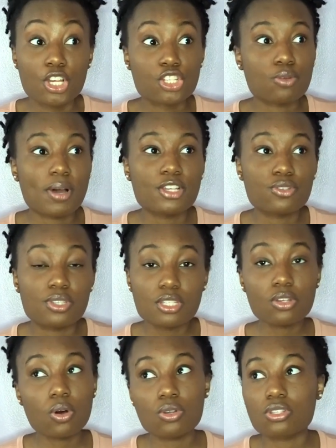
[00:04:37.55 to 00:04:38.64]
So mind you, this
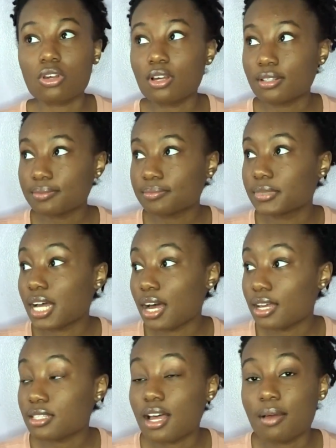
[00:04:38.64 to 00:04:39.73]
goes on,
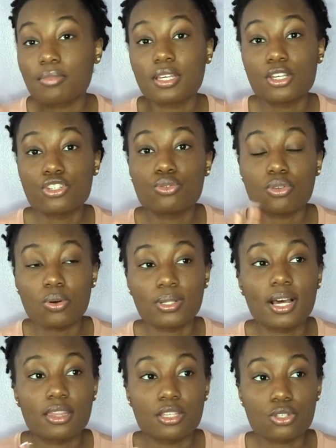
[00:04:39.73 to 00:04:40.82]
guys, I kid you no
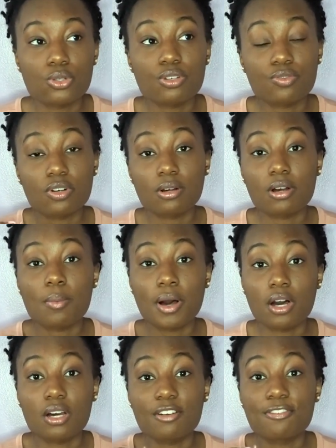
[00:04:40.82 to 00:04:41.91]
lie, this goes on for
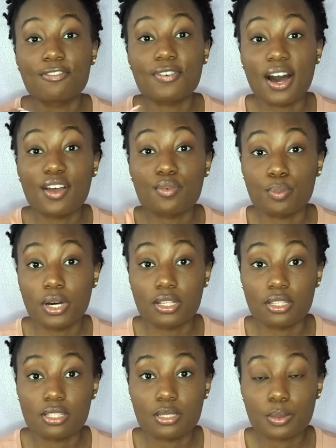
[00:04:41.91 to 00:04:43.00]
about a good 5
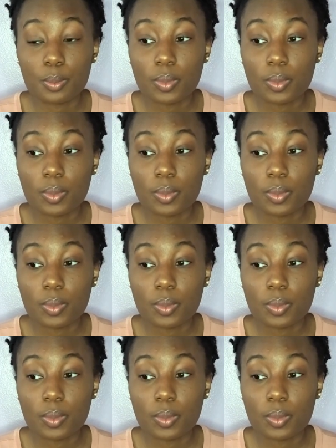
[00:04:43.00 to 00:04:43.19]
months.